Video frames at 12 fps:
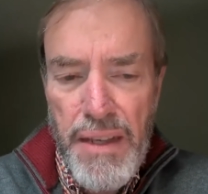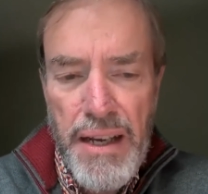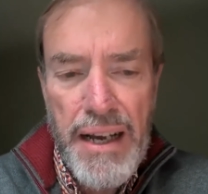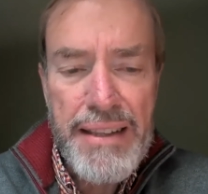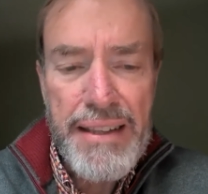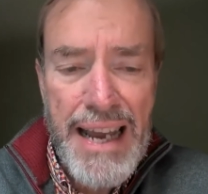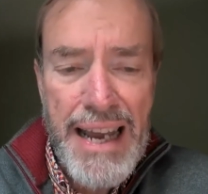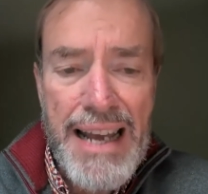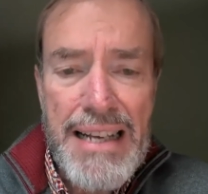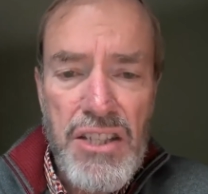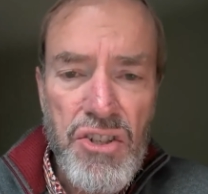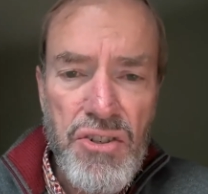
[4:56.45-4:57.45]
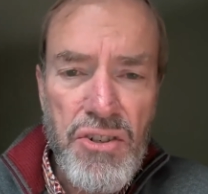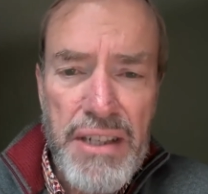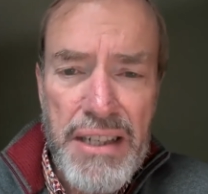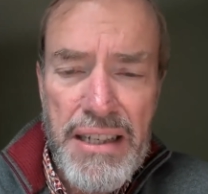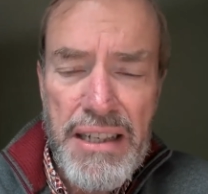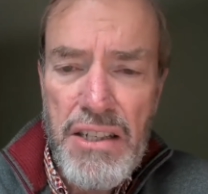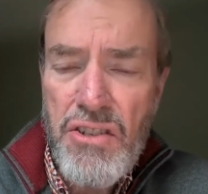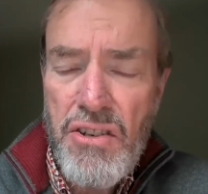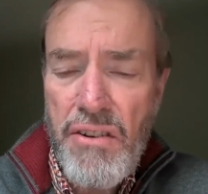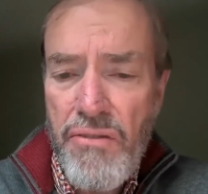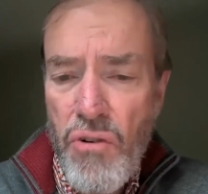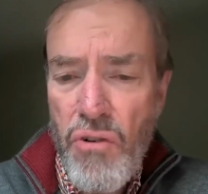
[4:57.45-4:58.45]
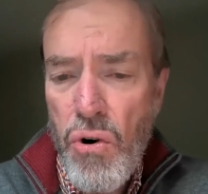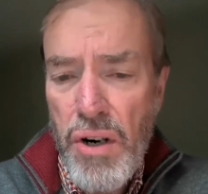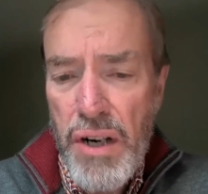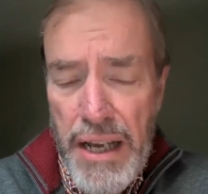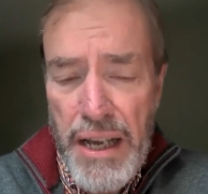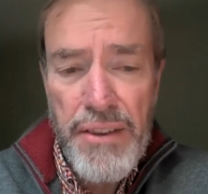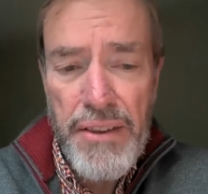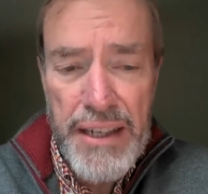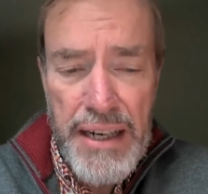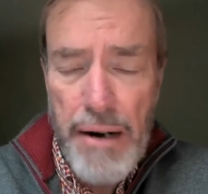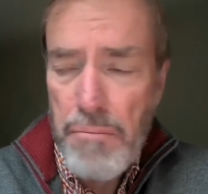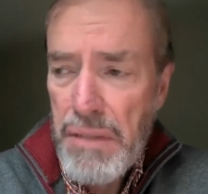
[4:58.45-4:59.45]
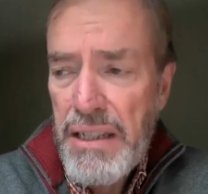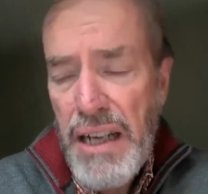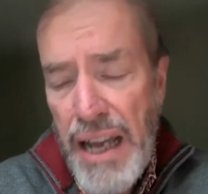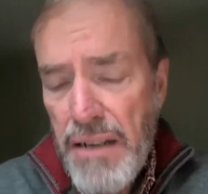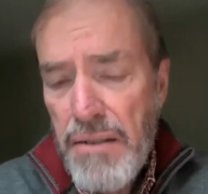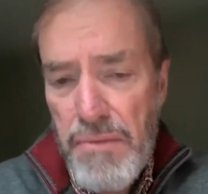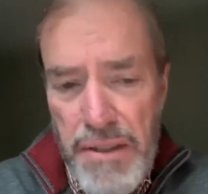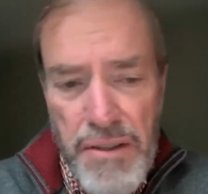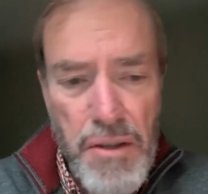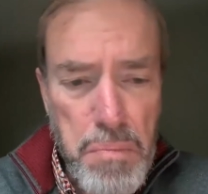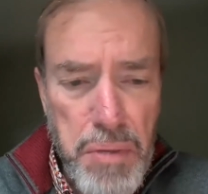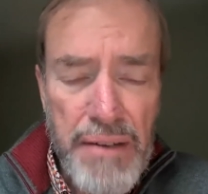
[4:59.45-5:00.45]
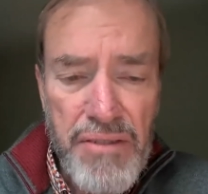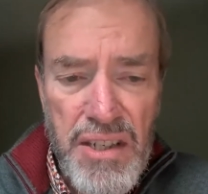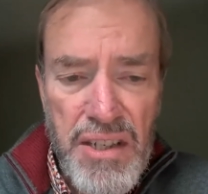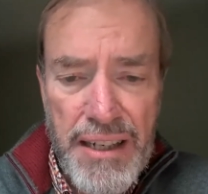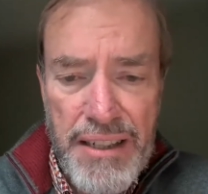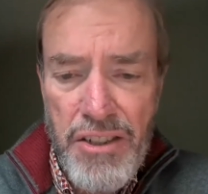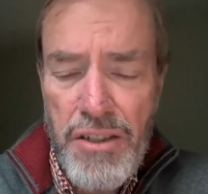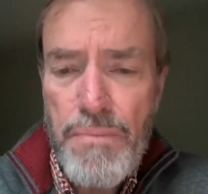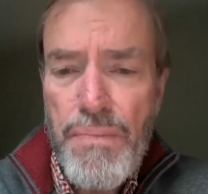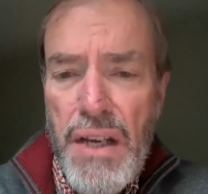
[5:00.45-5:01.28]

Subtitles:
And the answer is for the government and the private sector